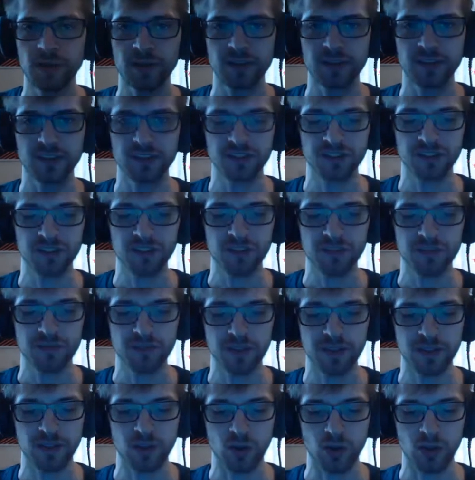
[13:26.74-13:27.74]
the
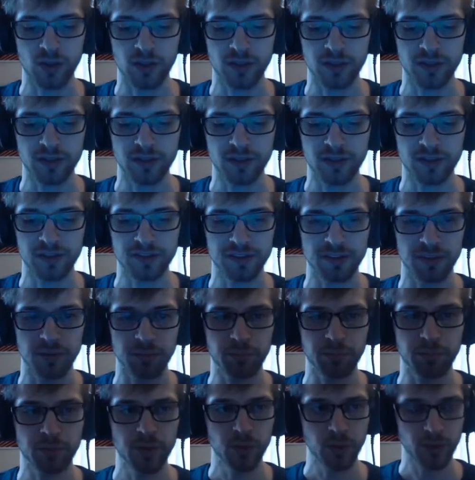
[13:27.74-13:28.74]
server on this
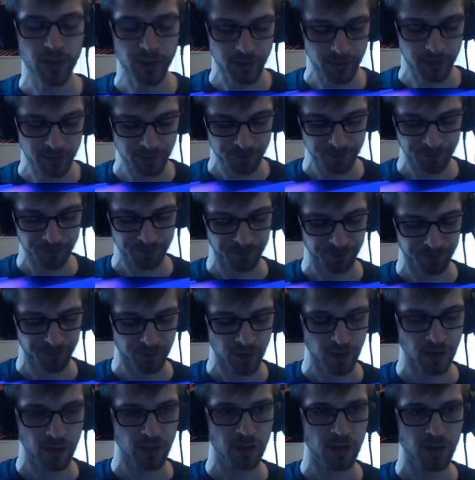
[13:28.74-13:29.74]
computer.
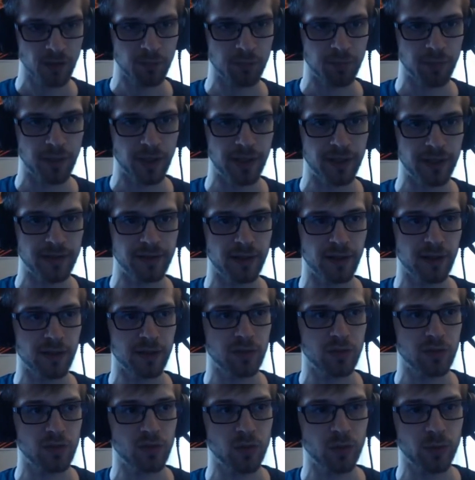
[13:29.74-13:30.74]
Python
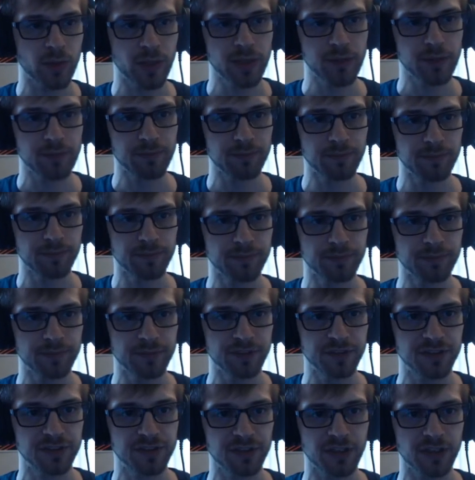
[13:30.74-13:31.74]
3
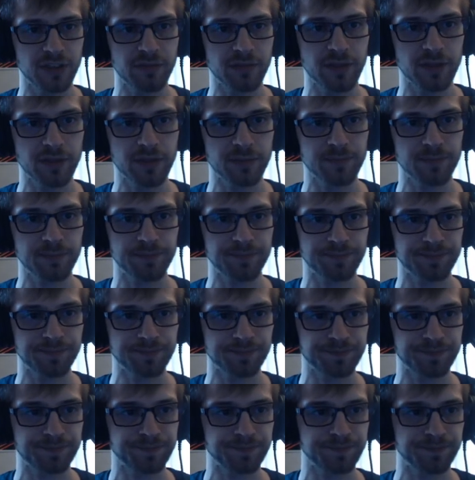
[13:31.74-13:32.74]
server.
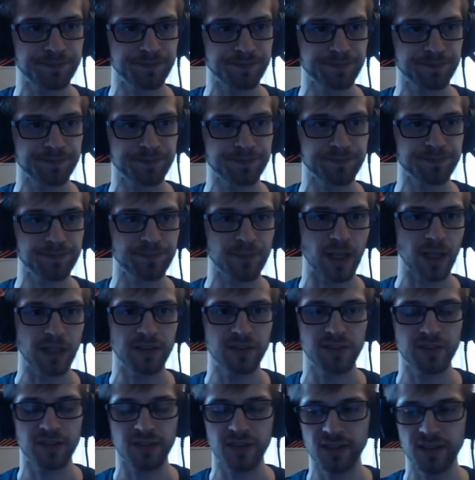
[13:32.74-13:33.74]

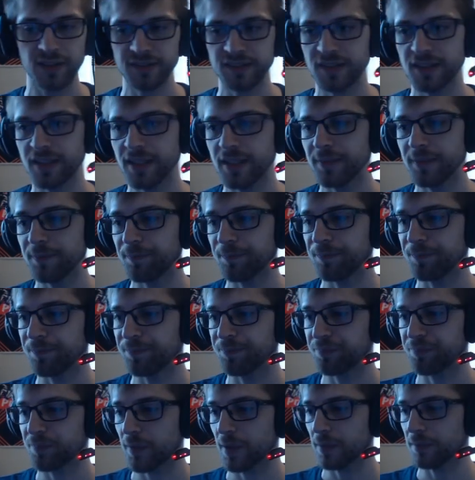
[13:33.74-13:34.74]
It's listening.
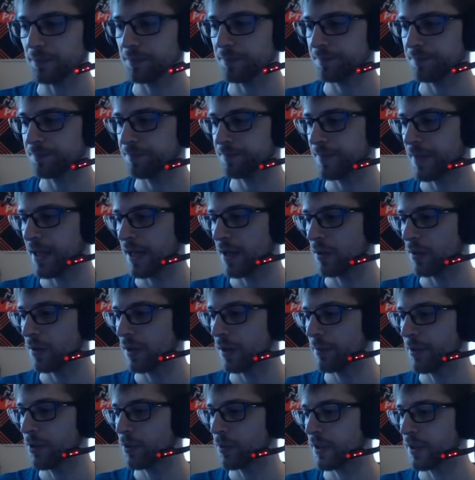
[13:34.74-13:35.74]
Now let
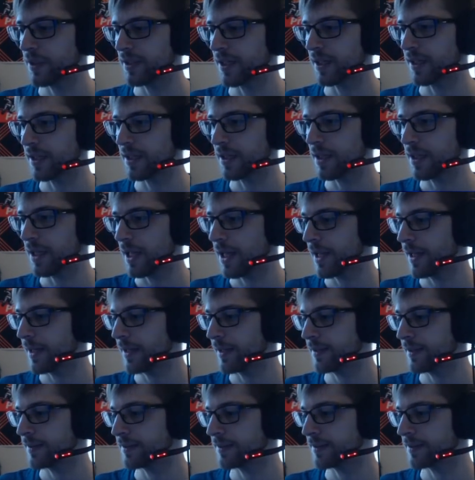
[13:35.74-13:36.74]
me run the
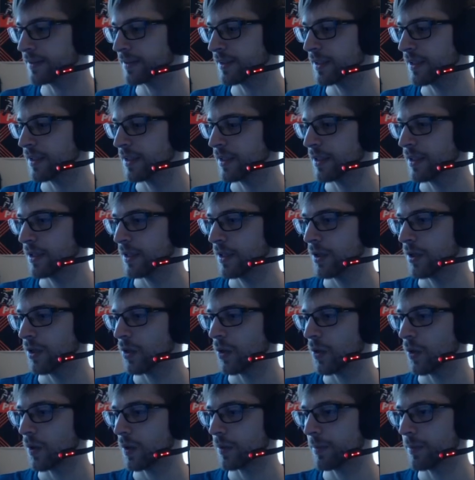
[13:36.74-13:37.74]
client
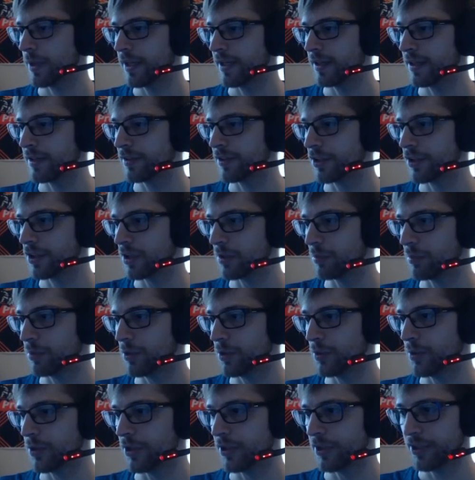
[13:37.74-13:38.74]
on my other
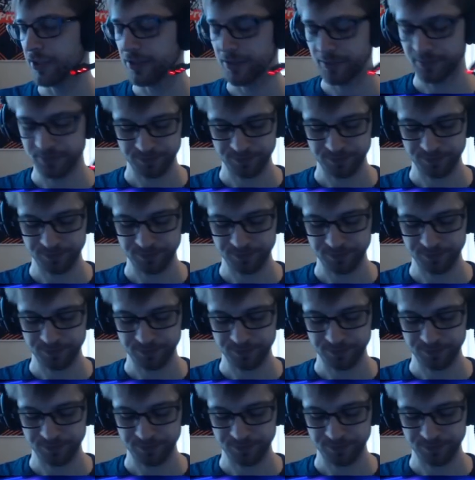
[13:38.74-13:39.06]
computer here.